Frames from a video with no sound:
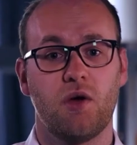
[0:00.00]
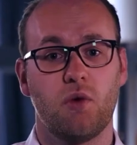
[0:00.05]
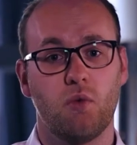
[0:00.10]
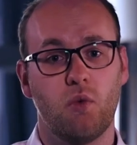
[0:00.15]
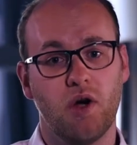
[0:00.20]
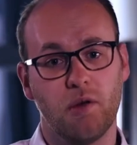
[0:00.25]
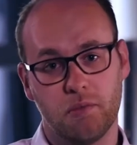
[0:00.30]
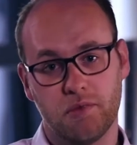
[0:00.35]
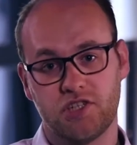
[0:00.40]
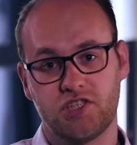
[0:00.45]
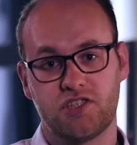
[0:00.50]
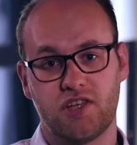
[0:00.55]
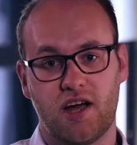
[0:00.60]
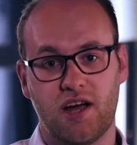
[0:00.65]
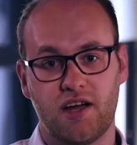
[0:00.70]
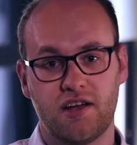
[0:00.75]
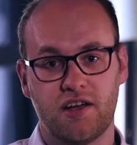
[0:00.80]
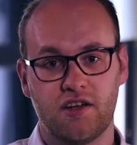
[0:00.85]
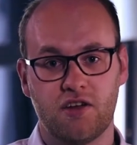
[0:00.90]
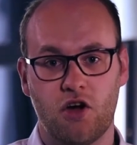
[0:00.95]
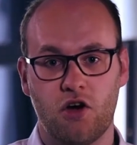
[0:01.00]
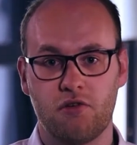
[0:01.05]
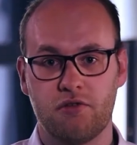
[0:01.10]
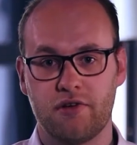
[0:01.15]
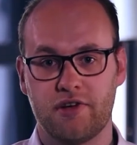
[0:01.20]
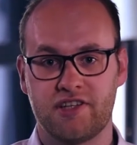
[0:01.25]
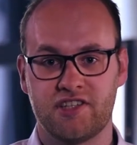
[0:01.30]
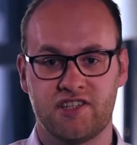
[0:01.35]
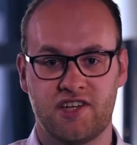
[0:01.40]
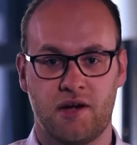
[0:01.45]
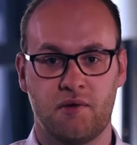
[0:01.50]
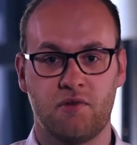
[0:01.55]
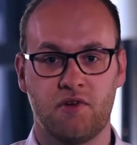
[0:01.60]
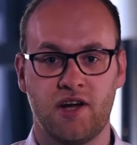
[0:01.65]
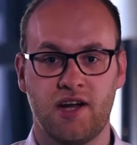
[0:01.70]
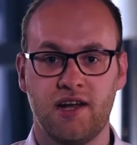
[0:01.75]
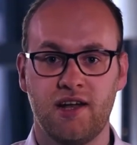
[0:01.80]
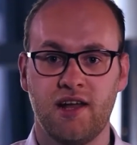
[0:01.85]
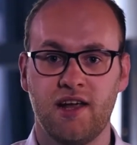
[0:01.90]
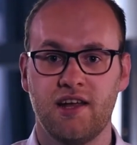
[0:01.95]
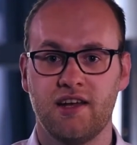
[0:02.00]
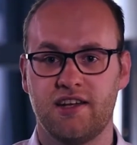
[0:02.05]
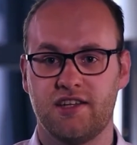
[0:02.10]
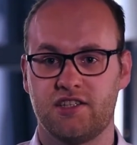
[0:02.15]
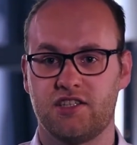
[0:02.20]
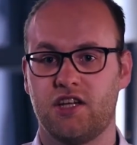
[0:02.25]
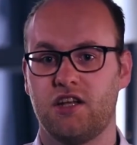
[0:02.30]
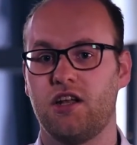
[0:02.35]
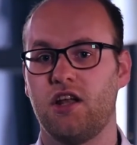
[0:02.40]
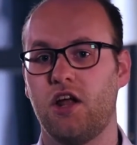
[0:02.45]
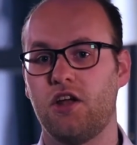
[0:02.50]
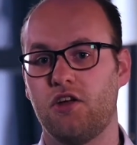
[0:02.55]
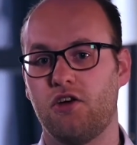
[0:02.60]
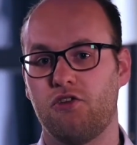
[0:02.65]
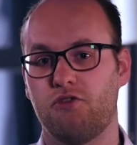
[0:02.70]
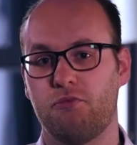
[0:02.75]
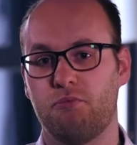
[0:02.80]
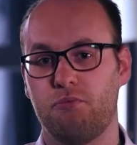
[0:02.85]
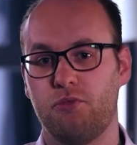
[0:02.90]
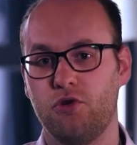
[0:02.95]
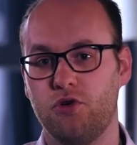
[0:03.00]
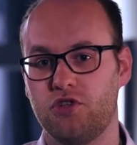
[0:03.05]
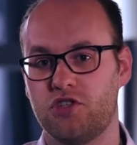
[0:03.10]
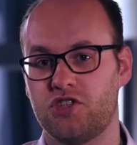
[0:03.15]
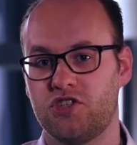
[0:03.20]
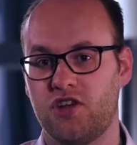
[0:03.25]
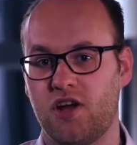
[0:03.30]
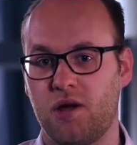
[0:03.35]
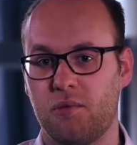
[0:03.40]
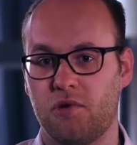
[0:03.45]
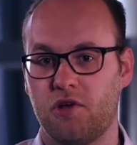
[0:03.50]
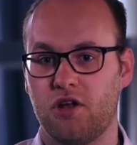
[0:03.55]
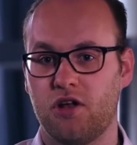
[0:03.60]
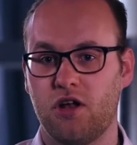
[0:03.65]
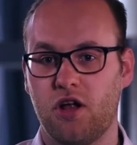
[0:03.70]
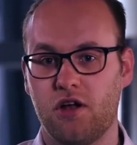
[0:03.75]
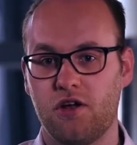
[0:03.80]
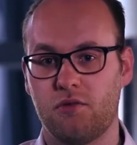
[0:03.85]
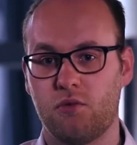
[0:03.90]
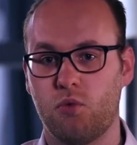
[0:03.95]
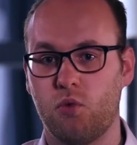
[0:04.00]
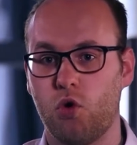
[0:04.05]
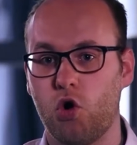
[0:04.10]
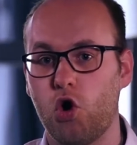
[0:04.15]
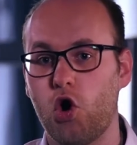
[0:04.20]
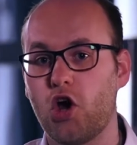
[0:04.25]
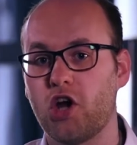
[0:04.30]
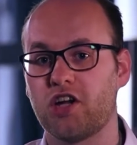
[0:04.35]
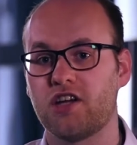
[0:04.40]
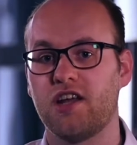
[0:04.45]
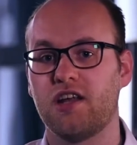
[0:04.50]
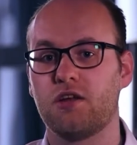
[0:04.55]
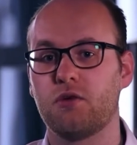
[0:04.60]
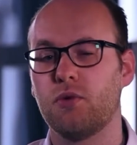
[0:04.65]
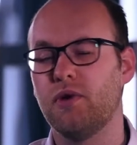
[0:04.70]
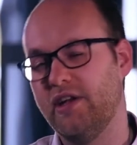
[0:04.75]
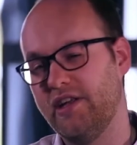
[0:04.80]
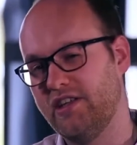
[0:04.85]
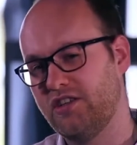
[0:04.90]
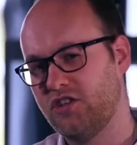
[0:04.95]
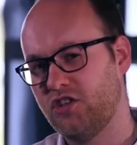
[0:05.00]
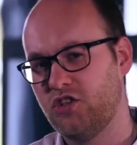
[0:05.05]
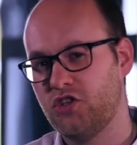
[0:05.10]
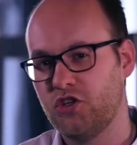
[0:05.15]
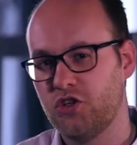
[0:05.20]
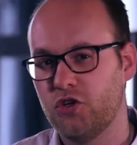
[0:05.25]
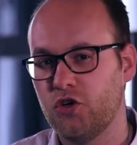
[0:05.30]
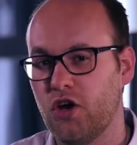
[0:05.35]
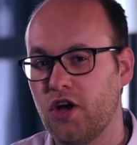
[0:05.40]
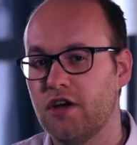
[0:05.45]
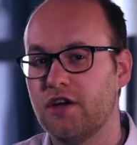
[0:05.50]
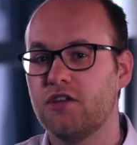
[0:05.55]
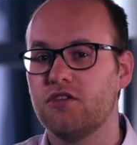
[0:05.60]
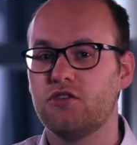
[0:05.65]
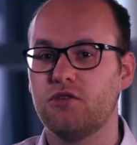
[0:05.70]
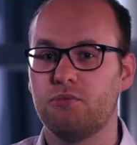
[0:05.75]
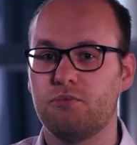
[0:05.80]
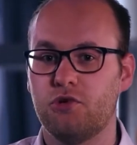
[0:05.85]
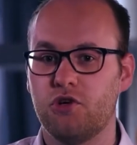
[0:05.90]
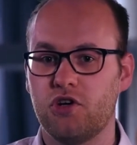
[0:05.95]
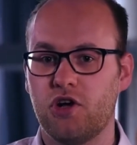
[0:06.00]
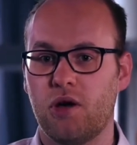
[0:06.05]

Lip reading: When we started off with Xamarin, there's a lot of bootstrap, a lot of work that we need to do to put